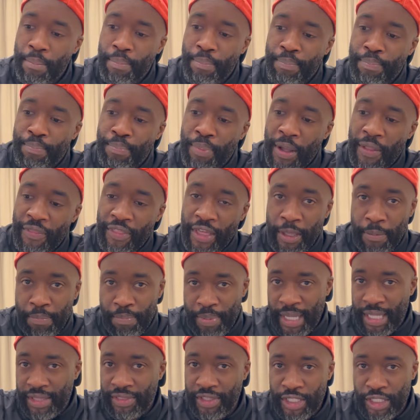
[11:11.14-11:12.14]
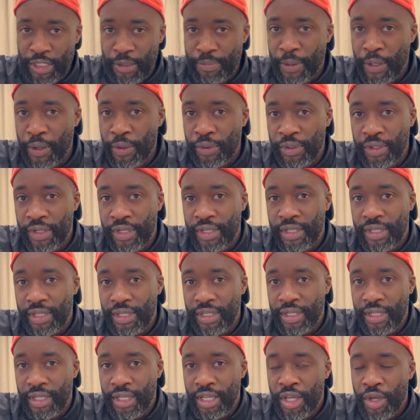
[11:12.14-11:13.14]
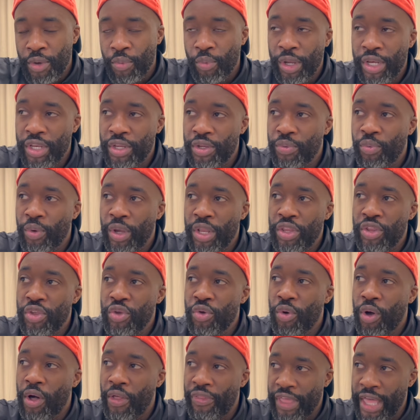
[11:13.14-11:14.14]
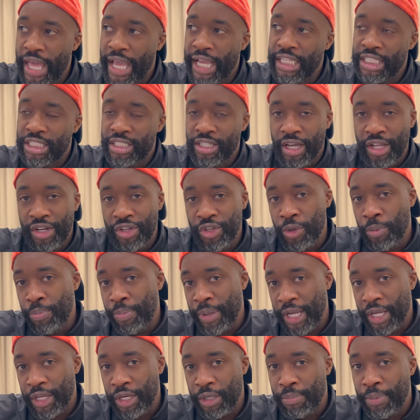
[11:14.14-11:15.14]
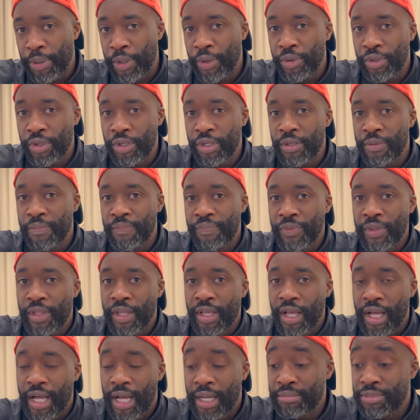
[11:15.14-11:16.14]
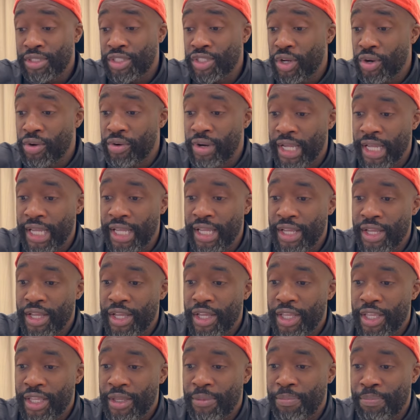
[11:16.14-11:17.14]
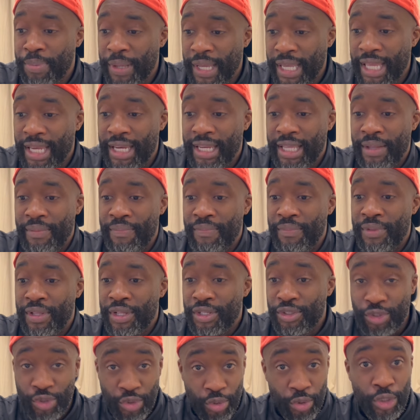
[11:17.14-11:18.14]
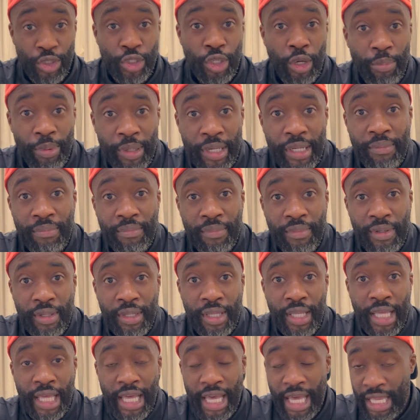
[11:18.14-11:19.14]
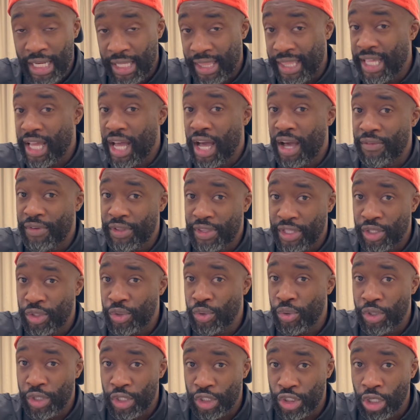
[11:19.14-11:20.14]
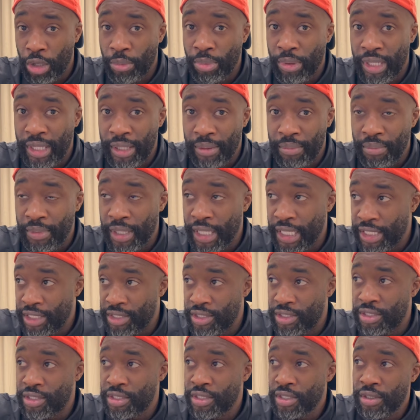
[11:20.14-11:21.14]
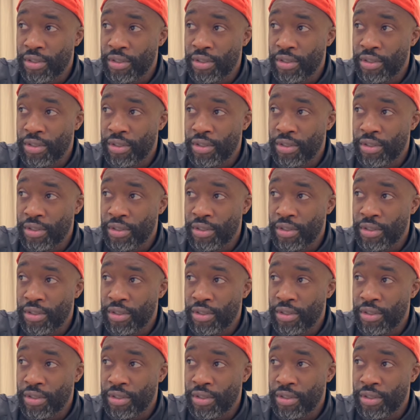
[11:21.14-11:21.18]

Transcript: but they picked this opponent. When you are the A side and you pick an opponent, I'm sorry, you're picking him to do a job on him. Anything other than doing a job on him is,